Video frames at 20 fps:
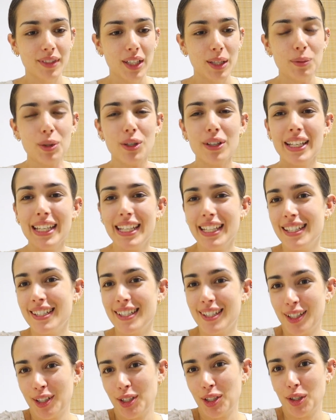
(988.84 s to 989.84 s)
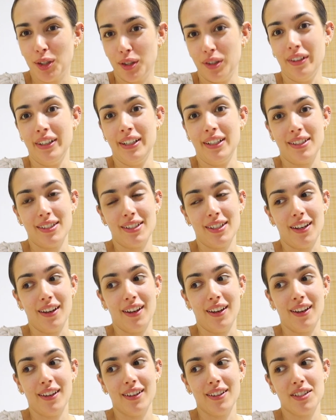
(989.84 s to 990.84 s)
I'm not insecure in a
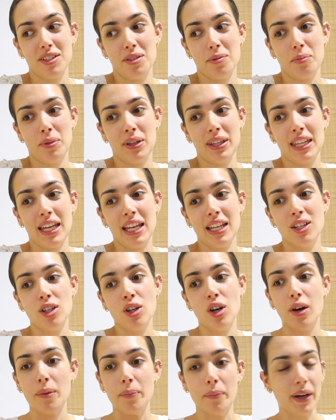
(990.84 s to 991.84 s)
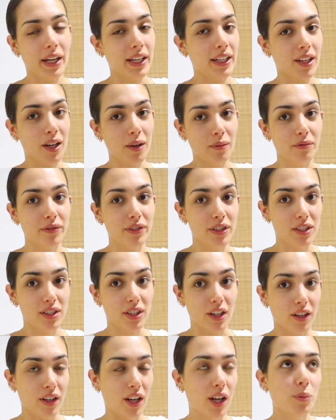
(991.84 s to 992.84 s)
skirt, but they're not my comfort
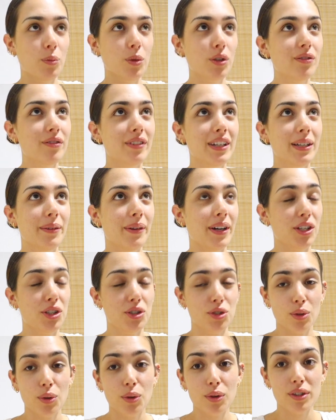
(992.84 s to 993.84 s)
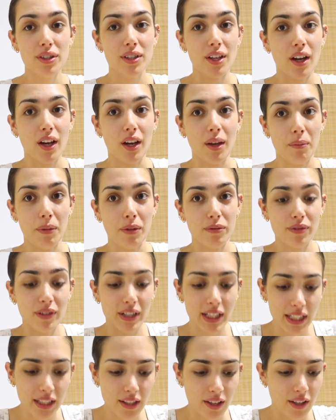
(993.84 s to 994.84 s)
zone. I wouldn't really wear shorts at home. I've
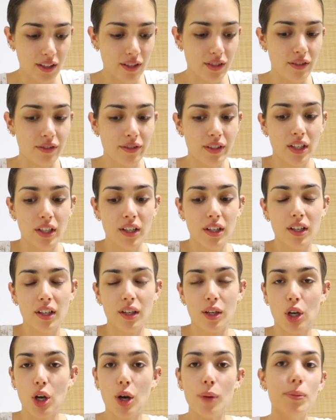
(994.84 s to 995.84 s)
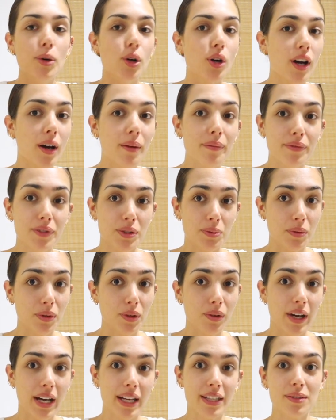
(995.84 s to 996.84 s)
really kind of got more
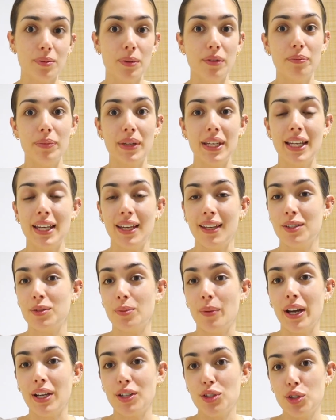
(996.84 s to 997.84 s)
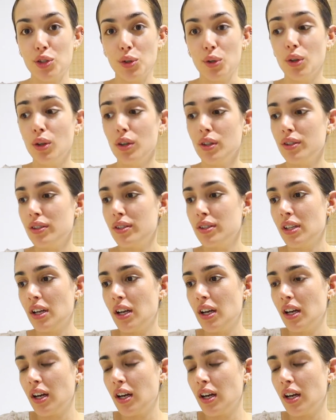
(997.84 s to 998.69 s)
comfortable as we've been here to wear shorts.